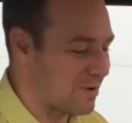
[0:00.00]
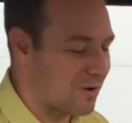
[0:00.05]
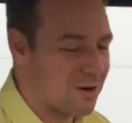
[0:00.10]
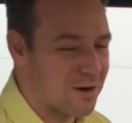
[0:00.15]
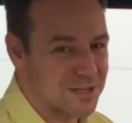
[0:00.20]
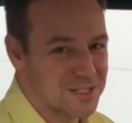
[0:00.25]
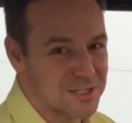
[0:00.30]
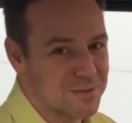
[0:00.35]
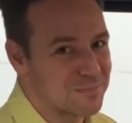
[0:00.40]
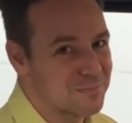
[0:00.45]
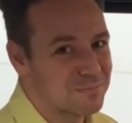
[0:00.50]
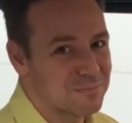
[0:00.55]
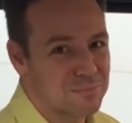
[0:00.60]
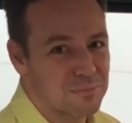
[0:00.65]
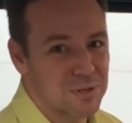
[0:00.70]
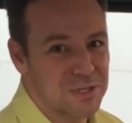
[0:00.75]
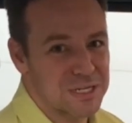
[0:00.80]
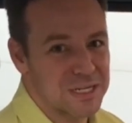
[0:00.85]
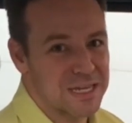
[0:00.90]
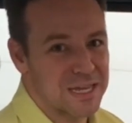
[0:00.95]
awesome,
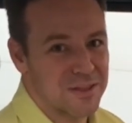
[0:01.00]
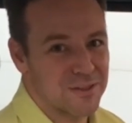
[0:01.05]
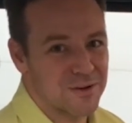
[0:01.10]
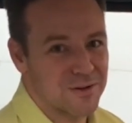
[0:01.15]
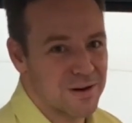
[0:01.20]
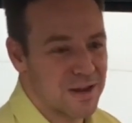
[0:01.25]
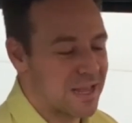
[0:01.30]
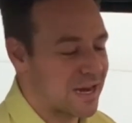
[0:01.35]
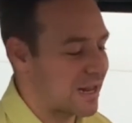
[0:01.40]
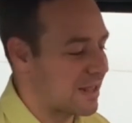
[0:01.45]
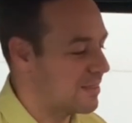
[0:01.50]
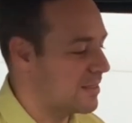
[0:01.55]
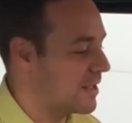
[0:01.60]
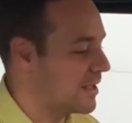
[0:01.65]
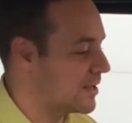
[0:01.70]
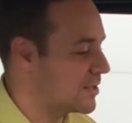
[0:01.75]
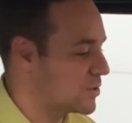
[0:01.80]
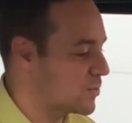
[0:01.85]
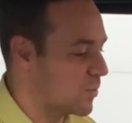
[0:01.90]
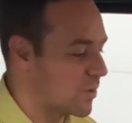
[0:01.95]
put together, and I
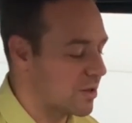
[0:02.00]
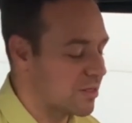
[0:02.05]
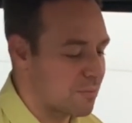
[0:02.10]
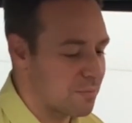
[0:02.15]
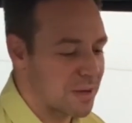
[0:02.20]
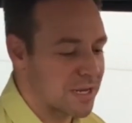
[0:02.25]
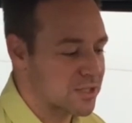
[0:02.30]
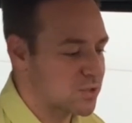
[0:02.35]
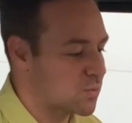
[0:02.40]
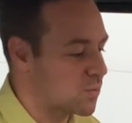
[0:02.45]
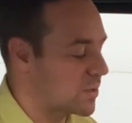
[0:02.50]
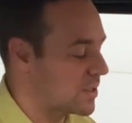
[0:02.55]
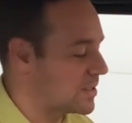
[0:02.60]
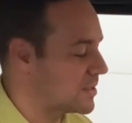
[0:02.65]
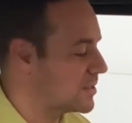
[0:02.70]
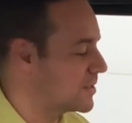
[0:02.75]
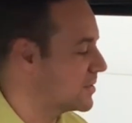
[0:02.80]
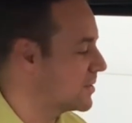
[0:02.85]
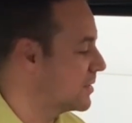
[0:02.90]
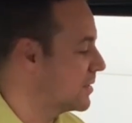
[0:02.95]
think it's one of the best
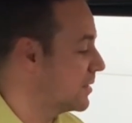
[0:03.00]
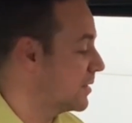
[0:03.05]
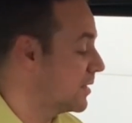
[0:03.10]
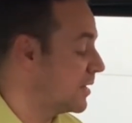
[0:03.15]
ones.